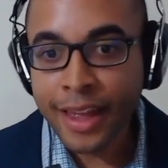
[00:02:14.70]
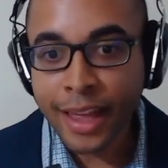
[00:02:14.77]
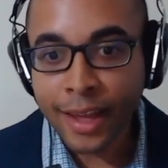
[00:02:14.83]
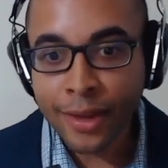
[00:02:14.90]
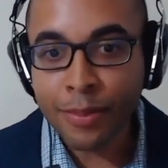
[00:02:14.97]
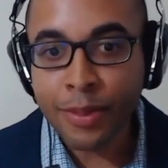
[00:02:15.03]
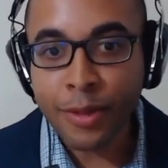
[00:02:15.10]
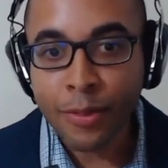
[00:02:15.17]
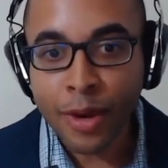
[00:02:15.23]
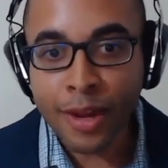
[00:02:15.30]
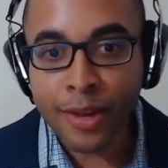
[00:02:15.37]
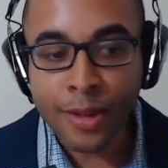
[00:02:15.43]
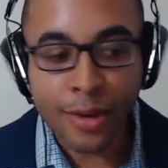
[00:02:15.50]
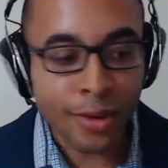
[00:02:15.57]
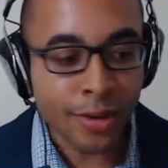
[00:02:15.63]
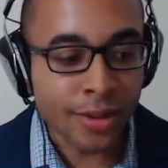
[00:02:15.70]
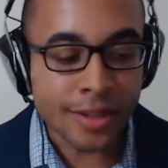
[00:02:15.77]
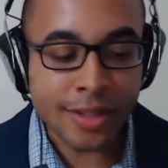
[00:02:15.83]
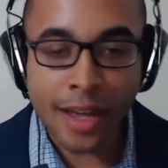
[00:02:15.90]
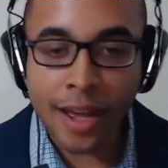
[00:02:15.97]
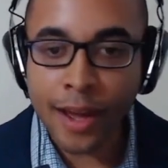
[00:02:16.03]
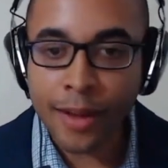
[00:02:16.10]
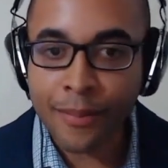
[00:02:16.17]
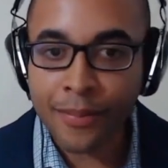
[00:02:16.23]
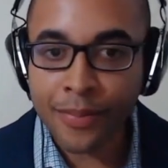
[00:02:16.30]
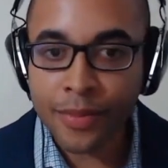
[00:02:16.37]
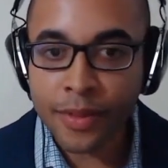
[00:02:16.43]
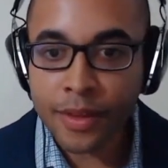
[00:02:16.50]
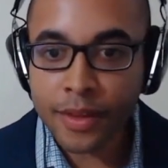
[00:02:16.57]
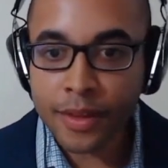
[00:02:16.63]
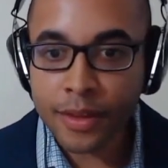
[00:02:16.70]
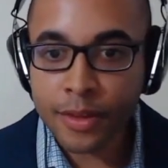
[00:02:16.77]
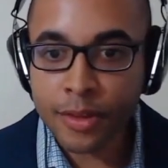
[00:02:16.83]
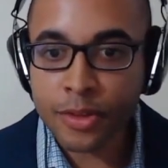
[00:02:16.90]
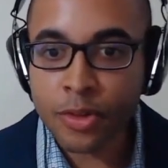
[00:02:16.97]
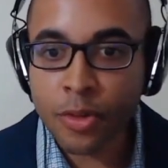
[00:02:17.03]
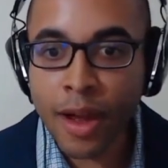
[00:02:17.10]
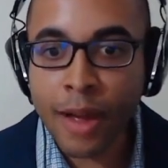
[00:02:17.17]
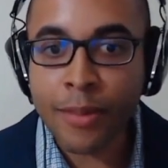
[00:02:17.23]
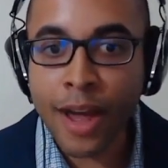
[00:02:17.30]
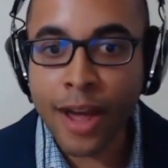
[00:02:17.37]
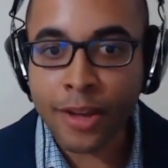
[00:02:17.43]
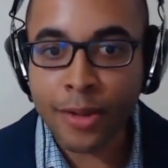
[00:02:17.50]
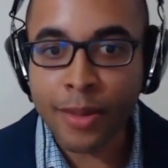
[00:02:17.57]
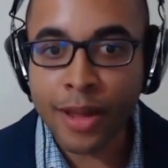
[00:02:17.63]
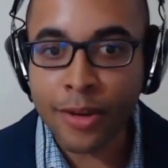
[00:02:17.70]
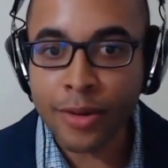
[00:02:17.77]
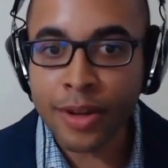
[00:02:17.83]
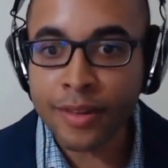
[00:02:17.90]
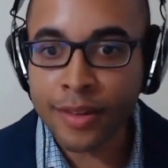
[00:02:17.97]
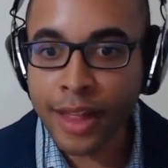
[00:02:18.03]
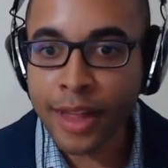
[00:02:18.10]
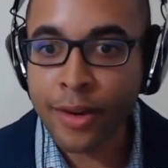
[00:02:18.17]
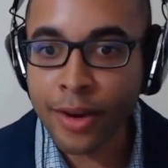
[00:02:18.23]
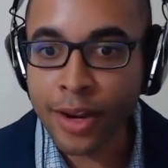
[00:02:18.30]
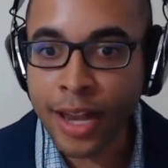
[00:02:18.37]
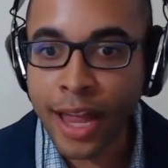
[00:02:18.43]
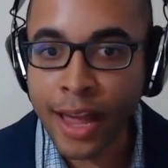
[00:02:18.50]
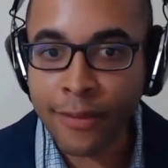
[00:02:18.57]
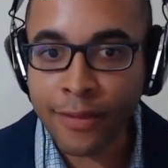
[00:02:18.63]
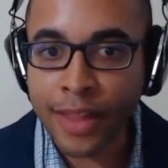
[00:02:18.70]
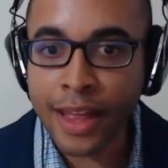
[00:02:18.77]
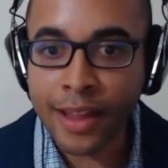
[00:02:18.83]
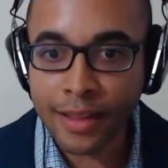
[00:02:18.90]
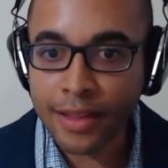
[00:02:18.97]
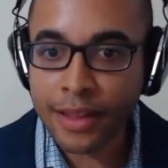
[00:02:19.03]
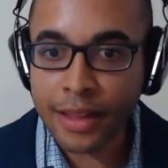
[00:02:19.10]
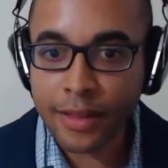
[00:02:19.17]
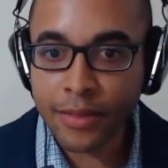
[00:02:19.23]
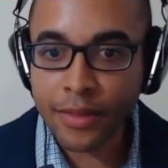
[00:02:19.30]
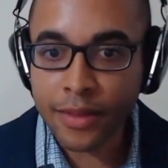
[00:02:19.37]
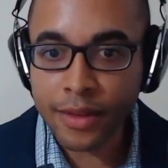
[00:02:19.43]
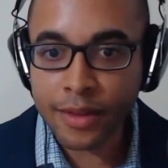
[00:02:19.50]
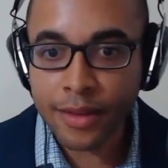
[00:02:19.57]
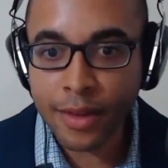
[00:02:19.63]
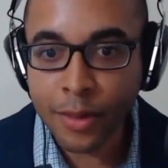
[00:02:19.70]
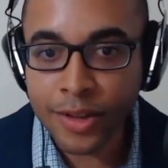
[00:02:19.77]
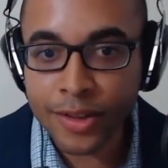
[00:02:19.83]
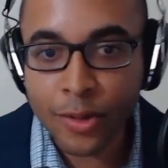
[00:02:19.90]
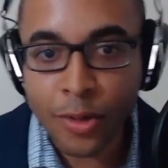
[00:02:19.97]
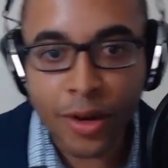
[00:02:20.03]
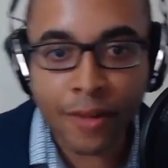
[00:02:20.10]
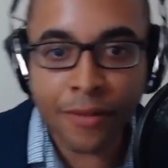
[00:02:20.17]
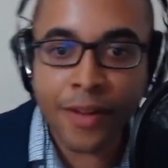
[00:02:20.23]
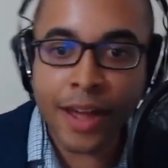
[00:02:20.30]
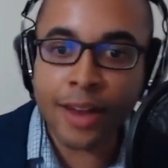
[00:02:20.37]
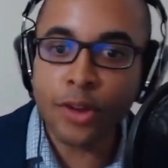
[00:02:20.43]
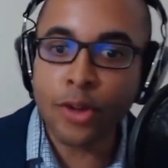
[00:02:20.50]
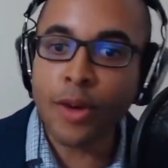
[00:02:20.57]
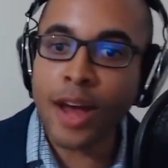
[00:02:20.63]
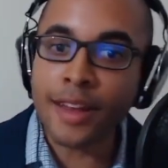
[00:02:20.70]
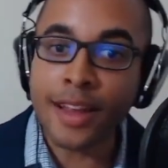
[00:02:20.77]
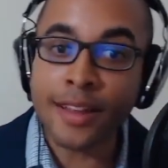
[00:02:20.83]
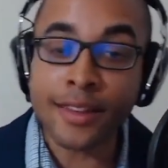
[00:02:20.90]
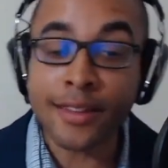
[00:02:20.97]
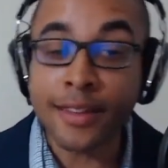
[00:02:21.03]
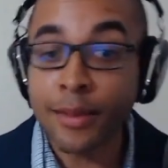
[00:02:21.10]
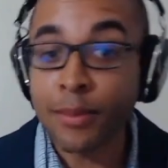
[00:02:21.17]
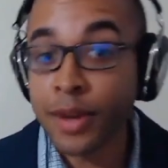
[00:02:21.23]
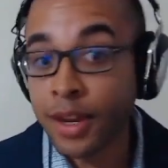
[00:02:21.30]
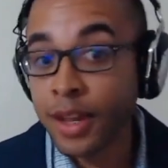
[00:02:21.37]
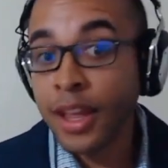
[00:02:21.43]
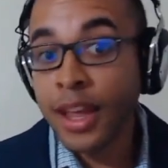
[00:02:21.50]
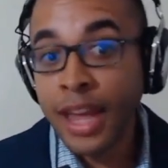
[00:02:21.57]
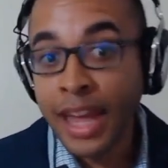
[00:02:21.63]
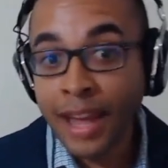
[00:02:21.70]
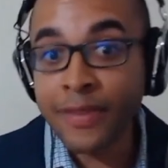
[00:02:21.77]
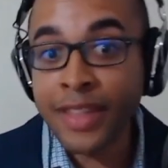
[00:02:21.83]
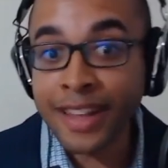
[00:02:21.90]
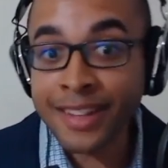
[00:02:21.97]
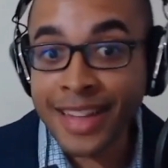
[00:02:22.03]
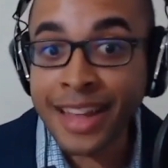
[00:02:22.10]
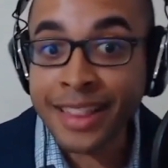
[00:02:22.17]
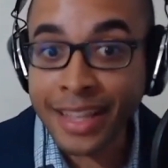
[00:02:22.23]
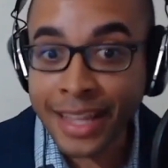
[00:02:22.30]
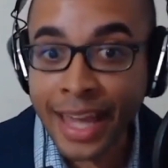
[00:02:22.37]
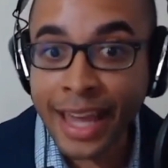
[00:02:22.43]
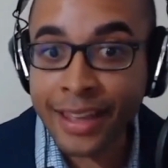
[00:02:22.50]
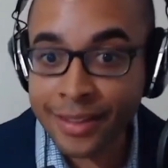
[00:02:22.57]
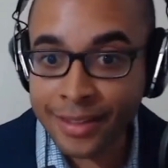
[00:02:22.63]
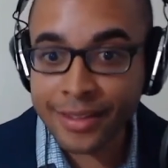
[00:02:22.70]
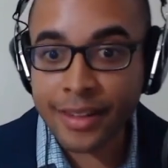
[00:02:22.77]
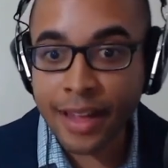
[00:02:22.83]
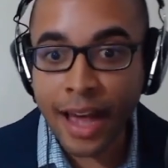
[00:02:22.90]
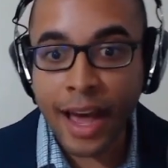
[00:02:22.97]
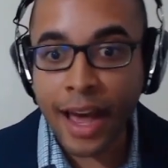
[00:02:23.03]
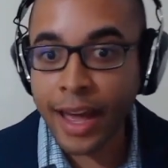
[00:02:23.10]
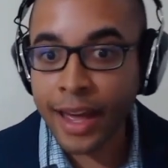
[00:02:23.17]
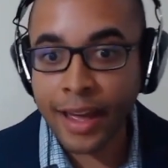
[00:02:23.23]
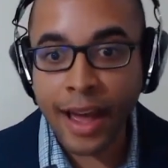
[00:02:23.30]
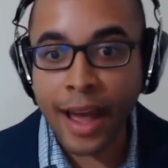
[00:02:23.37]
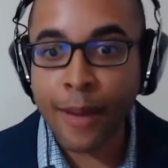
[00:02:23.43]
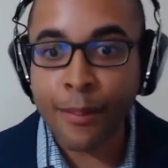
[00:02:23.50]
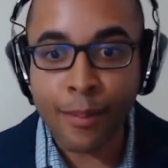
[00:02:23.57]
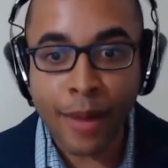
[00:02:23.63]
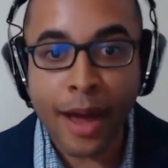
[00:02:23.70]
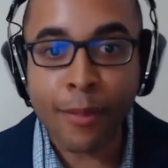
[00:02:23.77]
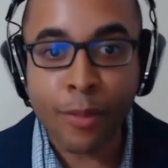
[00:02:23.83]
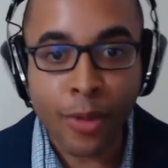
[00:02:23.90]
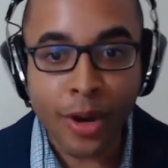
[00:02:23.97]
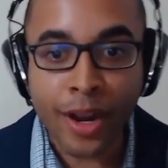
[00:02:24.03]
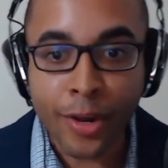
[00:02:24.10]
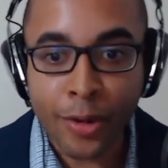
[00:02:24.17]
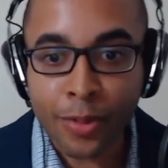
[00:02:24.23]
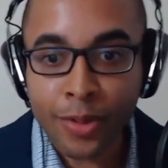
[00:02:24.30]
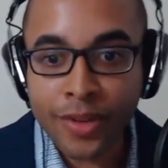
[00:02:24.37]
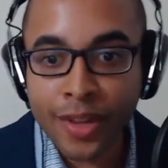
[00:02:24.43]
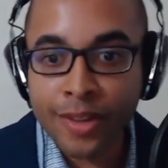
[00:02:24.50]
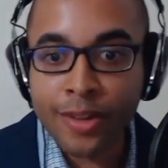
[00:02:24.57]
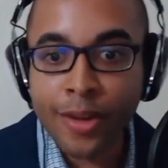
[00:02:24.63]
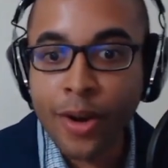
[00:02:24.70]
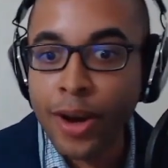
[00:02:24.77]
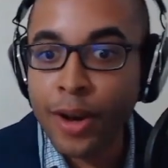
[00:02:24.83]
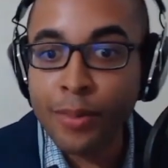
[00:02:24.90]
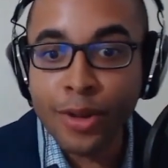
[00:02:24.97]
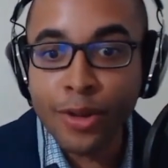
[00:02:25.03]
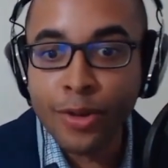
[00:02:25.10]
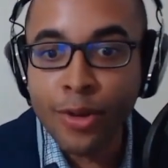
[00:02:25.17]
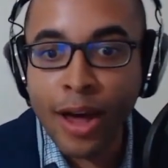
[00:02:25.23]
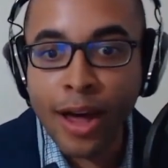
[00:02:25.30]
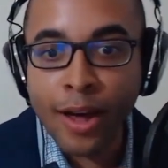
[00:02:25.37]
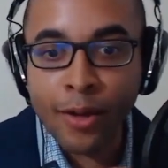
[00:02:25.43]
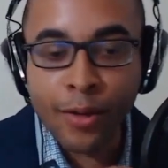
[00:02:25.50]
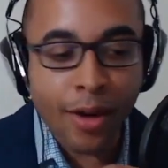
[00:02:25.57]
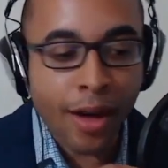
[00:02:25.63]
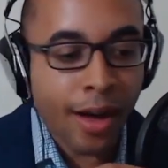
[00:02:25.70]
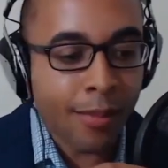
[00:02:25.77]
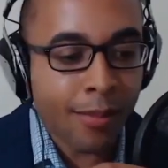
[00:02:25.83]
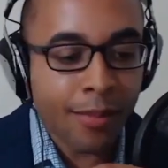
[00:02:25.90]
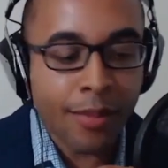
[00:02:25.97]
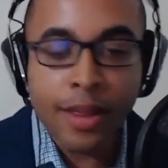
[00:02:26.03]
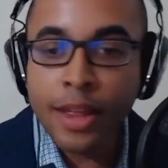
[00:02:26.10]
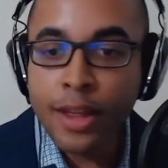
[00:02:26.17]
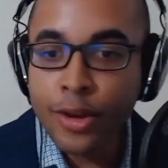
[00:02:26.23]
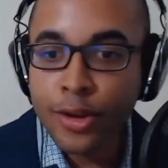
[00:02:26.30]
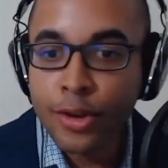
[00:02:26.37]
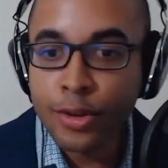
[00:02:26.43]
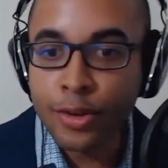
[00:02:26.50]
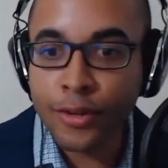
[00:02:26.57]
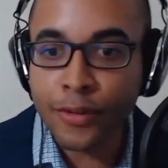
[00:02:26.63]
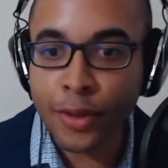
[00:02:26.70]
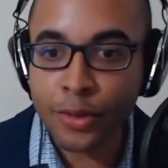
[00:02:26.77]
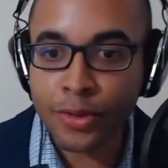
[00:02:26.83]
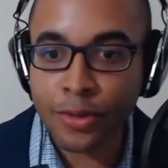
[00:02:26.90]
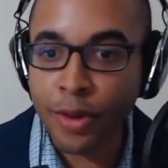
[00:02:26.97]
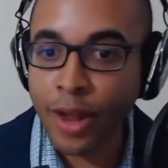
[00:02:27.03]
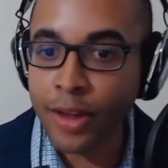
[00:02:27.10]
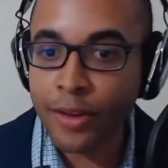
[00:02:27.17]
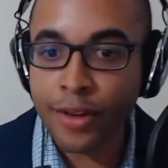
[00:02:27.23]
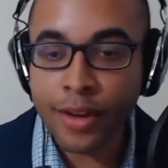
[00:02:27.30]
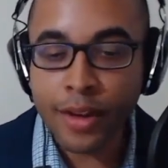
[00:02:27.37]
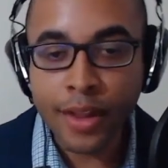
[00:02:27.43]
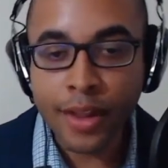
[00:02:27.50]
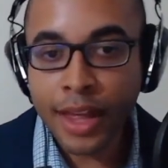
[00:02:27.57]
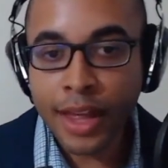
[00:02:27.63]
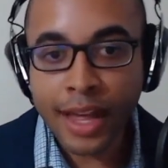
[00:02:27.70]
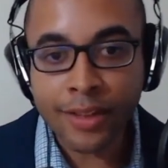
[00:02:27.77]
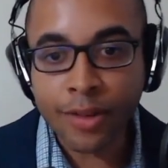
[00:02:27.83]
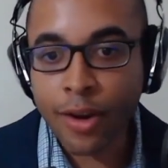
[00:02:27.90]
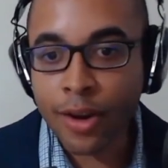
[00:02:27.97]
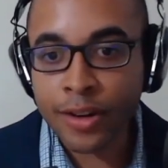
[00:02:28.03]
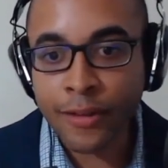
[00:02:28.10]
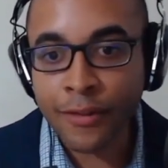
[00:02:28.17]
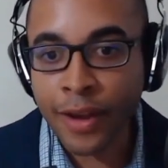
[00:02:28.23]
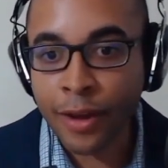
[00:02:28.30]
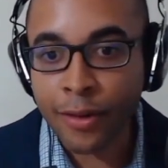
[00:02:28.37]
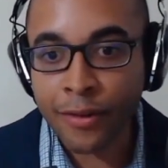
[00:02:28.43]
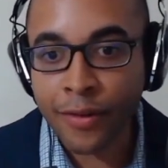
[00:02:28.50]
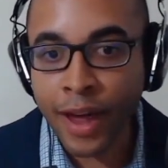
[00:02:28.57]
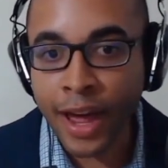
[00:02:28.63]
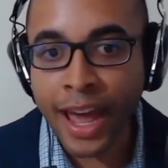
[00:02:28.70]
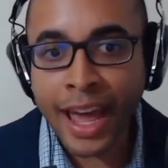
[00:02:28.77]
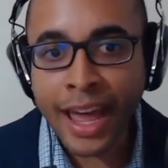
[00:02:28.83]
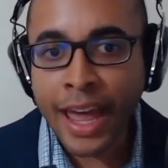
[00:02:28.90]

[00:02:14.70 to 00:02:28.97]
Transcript: it could be one of those um those crime documentaries later in life that someone's going to find a new identity. But if that's not the case, I I'm I'm 100% sorry. But you know how um, news floats around; it's hard to verify.